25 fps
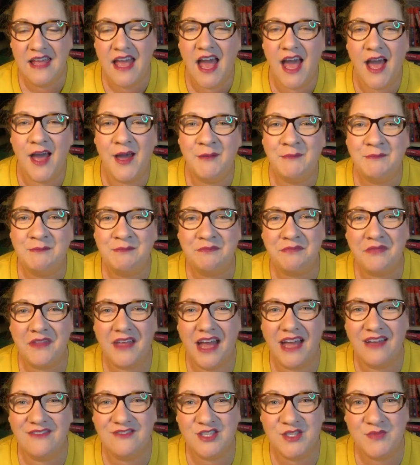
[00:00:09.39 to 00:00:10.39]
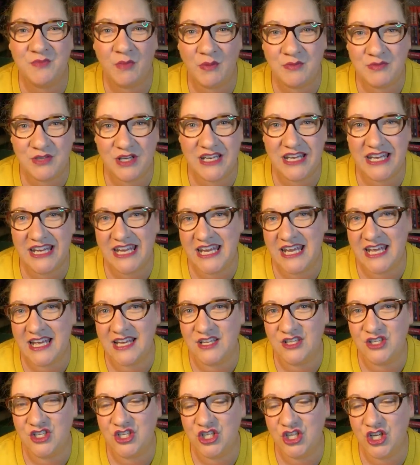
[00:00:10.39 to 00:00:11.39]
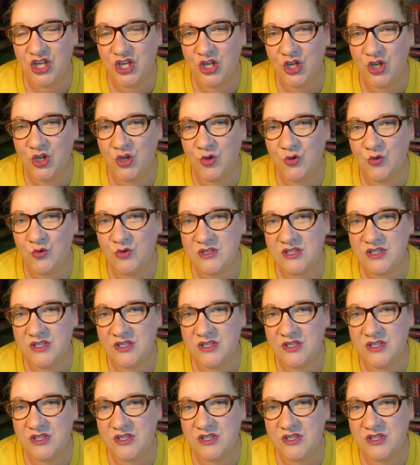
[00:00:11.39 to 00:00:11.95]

I've just popped on here to